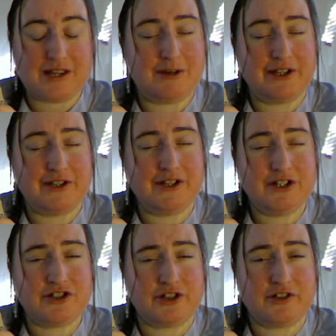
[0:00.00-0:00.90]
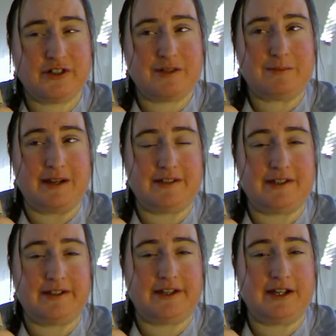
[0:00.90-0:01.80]
my learning journal is
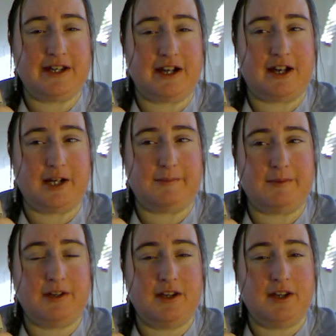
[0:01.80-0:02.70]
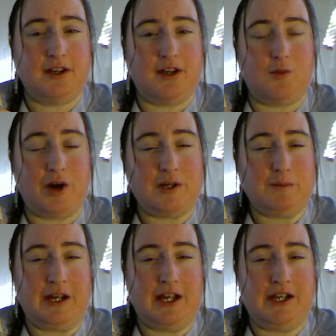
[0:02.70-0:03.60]
basically one
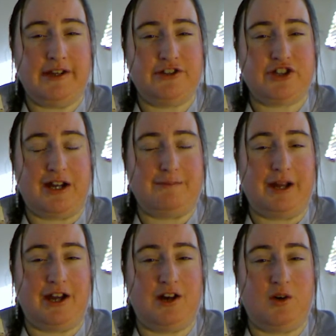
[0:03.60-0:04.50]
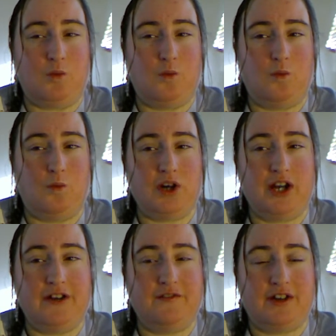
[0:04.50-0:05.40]
page about what
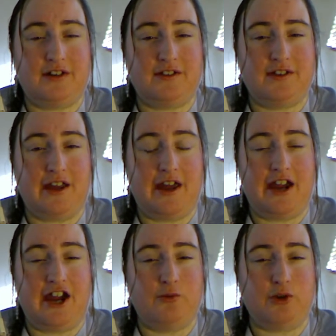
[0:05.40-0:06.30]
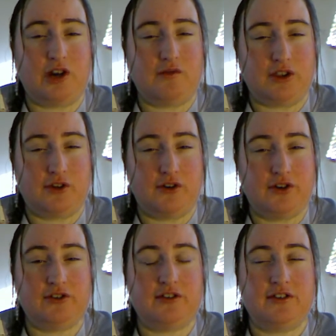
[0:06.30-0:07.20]
I've done today and what I've learned.